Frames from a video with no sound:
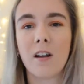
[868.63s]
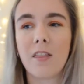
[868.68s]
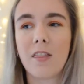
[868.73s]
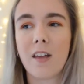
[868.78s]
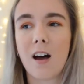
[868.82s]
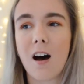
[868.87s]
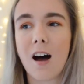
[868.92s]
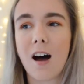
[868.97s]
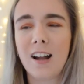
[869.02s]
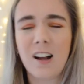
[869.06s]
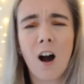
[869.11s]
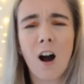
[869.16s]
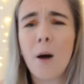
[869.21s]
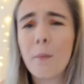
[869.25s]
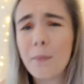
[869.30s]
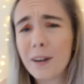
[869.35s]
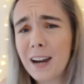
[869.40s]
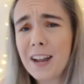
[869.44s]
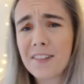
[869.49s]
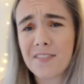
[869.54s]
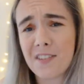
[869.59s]
that I can't
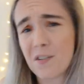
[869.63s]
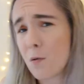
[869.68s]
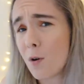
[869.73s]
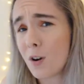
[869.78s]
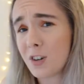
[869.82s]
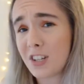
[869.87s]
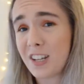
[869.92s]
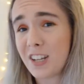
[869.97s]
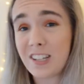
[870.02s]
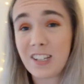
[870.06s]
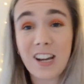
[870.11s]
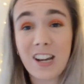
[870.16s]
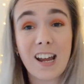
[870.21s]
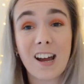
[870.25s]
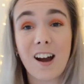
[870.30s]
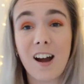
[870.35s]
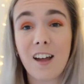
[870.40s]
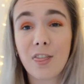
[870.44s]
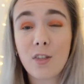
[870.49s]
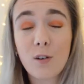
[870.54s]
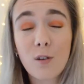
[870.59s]
believe I watched this year.
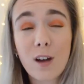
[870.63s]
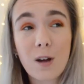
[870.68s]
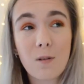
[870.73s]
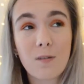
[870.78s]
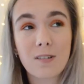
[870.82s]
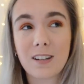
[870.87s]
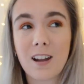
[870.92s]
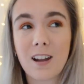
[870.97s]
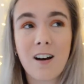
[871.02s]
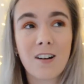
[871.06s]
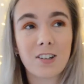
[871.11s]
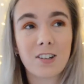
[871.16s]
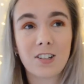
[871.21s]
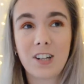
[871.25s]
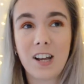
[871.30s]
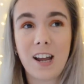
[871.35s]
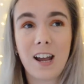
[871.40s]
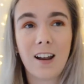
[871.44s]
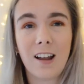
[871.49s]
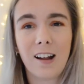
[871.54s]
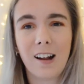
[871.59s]
I thought it was last
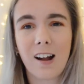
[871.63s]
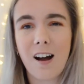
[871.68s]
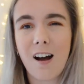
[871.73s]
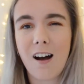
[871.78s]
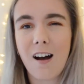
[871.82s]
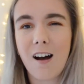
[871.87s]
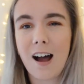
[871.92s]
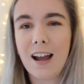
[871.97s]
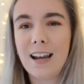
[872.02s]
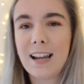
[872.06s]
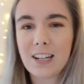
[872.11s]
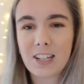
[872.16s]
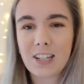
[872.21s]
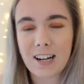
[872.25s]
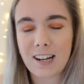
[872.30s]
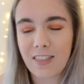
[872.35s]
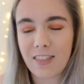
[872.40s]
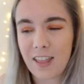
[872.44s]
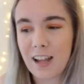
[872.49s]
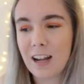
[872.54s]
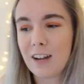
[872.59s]
year. Like, I literally had
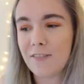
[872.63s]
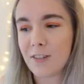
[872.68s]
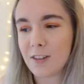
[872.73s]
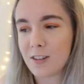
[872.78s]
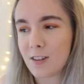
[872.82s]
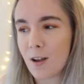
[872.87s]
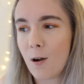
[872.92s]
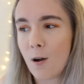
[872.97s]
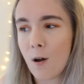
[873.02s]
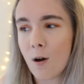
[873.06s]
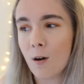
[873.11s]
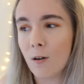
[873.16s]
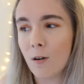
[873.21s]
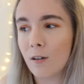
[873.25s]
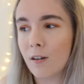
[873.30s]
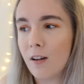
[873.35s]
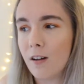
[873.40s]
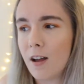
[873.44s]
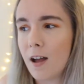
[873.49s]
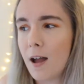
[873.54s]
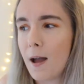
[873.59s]
to think for so long,
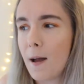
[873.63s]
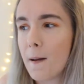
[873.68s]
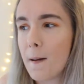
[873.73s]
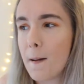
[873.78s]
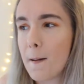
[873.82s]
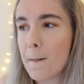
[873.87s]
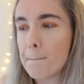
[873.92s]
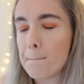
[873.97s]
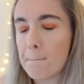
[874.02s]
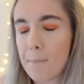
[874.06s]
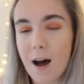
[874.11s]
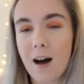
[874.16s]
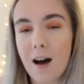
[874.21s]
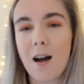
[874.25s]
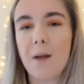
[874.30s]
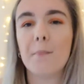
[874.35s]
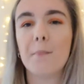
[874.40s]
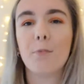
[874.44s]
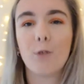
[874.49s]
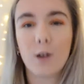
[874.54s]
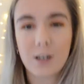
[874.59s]
but
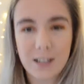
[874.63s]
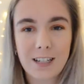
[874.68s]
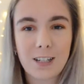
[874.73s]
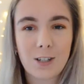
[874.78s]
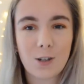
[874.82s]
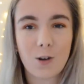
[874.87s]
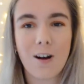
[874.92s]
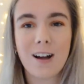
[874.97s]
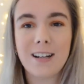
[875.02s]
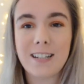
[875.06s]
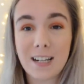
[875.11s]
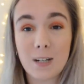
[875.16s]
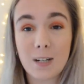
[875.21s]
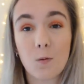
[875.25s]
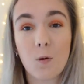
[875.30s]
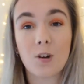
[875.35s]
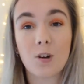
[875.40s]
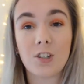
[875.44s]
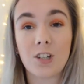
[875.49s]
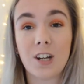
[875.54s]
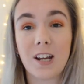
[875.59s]
I'm pretty sure I did
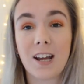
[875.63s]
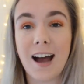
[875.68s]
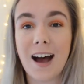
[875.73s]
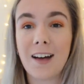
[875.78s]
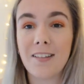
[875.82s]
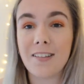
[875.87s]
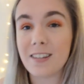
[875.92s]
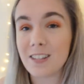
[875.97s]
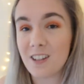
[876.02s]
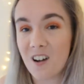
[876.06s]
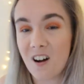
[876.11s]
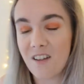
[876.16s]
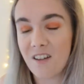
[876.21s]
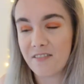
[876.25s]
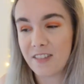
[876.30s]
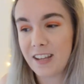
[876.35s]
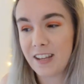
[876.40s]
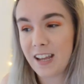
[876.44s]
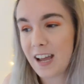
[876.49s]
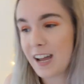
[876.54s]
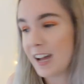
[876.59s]
watch it at the start of
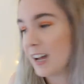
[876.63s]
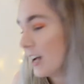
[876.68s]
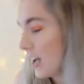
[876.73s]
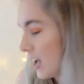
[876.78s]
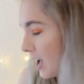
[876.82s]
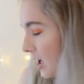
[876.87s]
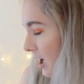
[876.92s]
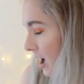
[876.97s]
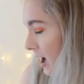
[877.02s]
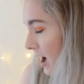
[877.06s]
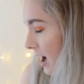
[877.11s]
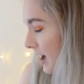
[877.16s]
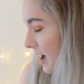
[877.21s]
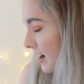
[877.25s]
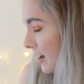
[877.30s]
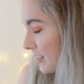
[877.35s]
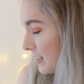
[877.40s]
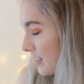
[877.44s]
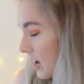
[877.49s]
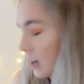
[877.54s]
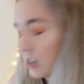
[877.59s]
the year. And
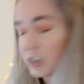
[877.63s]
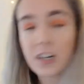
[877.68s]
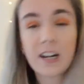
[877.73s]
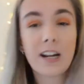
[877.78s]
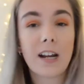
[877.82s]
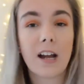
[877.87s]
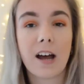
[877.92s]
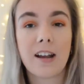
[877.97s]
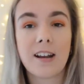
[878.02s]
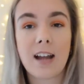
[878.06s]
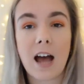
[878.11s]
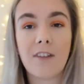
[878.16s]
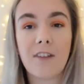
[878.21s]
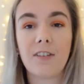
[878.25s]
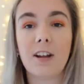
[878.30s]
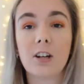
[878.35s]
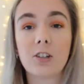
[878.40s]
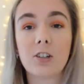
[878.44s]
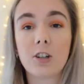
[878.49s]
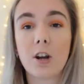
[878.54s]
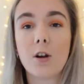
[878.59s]
it's actually a
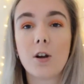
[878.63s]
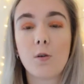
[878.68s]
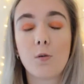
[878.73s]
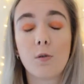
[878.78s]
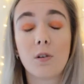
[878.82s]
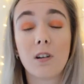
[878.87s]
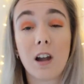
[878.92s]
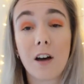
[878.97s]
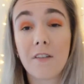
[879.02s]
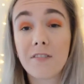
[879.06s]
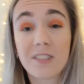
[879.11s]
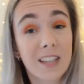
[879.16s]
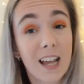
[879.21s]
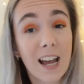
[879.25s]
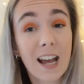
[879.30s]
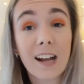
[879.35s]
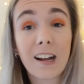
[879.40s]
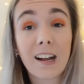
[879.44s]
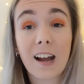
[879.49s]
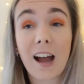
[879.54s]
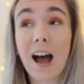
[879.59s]
Netflix show called
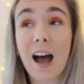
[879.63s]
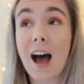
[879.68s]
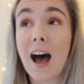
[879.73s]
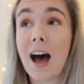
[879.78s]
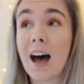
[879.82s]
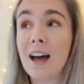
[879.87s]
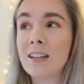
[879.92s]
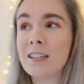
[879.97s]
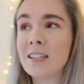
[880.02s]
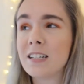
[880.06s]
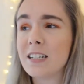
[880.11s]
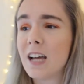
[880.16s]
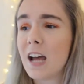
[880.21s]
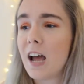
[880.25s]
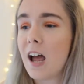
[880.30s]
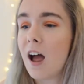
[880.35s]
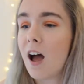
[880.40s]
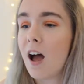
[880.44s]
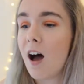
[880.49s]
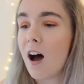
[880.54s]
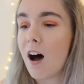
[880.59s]
Lovesick, and
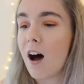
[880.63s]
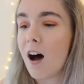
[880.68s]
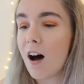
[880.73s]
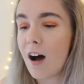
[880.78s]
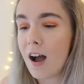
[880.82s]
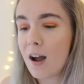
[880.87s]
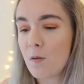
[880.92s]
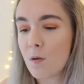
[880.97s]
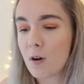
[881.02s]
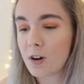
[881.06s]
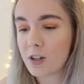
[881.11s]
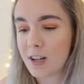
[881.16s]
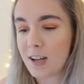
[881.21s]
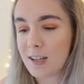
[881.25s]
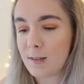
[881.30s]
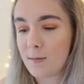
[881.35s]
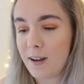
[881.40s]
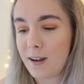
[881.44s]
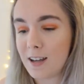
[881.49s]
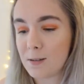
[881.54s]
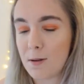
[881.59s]
I watched this
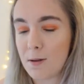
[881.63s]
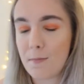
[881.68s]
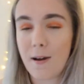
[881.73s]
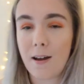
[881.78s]
because